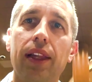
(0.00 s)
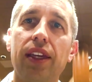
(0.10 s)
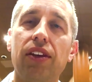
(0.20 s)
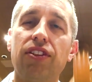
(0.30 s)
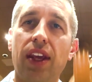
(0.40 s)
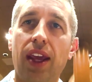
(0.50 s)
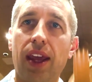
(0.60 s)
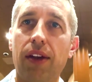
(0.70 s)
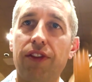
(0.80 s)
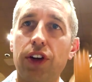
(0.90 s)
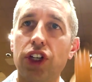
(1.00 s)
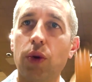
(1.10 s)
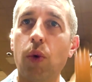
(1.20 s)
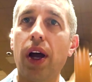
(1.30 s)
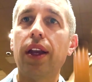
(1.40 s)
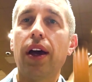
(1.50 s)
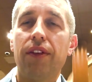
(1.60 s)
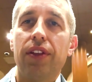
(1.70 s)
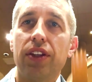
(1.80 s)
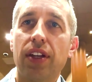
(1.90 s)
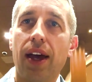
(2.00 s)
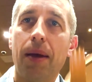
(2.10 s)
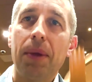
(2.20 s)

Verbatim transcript: at least in version one of this uh,